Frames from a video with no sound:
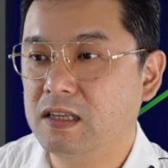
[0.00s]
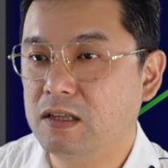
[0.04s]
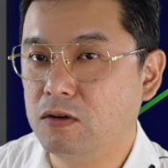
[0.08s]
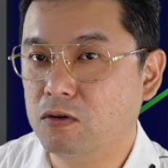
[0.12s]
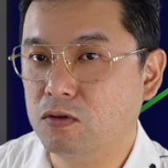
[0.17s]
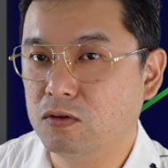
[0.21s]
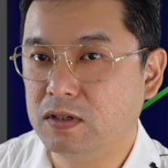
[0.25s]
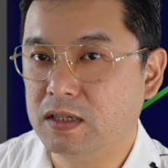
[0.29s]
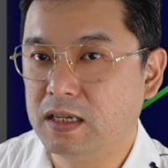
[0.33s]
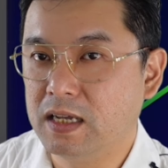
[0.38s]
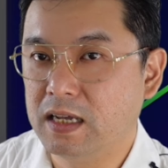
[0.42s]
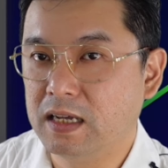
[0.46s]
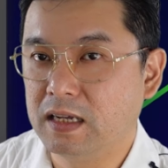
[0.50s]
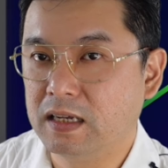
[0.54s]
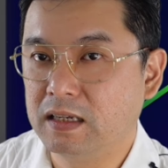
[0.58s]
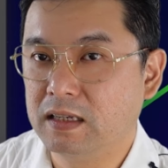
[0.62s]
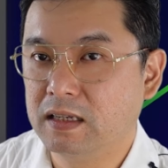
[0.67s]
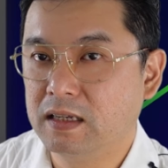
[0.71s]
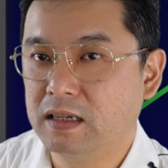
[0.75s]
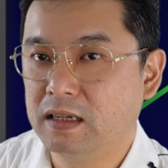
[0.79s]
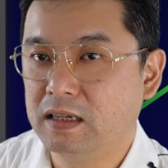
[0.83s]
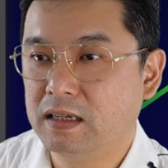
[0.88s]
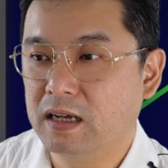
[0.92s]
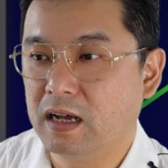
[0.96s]
using
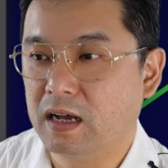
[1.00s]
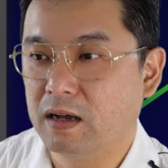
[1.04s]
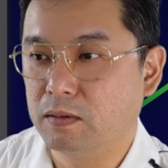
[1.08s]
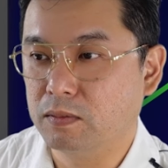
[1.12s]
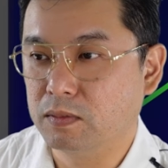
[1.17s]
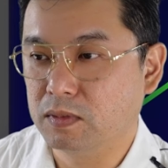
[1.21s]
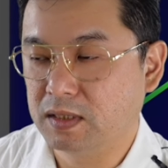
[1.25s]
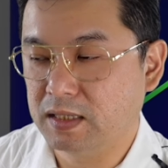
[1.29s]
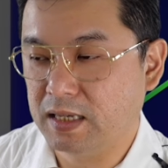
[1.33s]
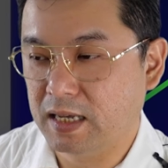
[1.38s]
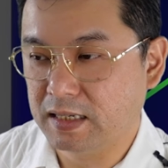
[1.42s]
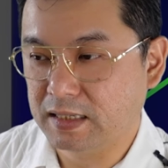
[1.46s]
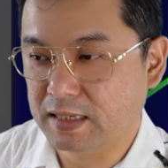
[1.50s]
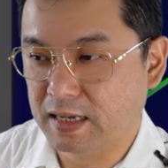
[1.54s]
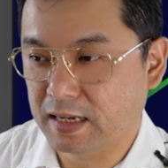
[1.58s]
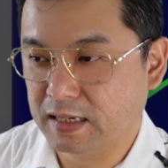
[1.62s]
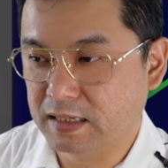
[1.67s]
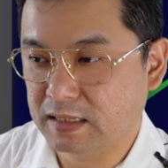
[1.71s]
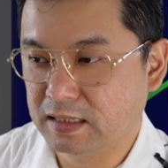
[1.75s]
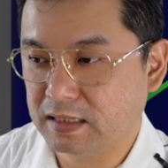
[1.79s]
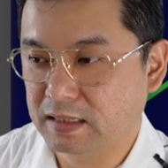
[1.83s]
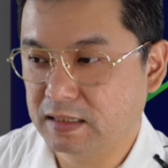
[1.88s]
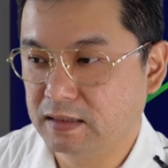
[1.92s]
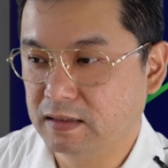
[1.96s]

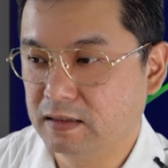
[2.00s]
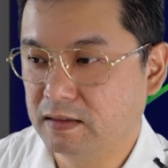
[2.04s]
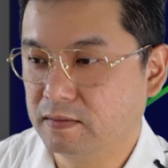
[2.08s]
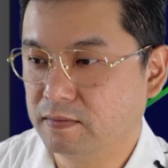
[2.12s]
CSS.